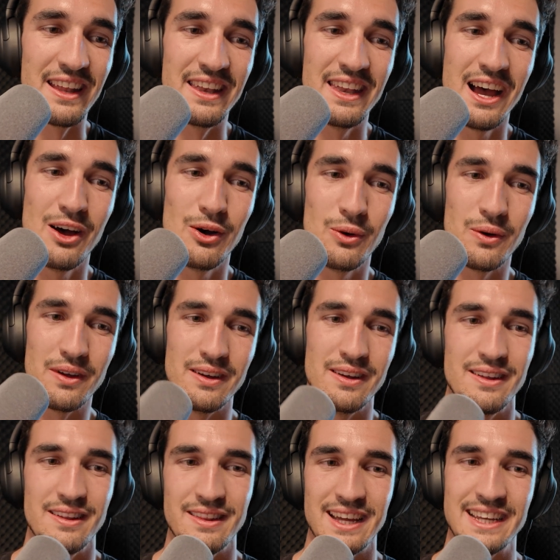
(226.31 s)
Now,
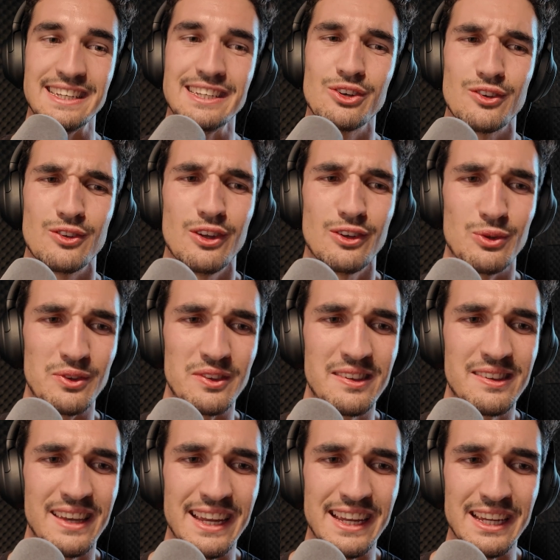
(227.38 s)
the idea is not to
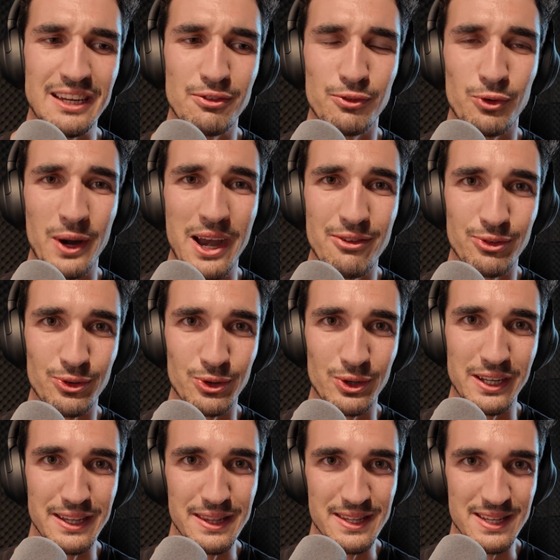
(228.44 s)
stay
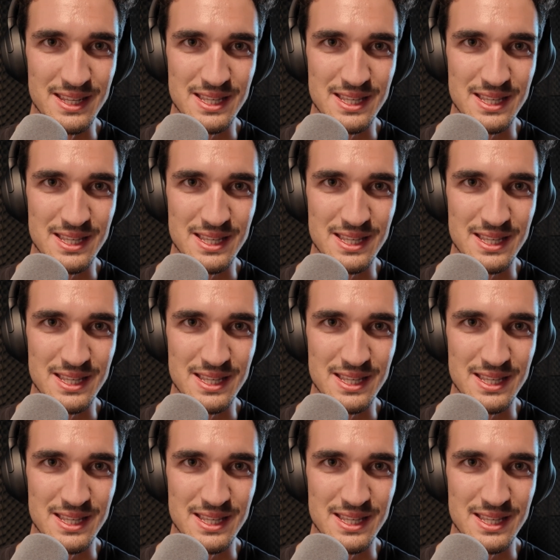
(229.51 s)
forever in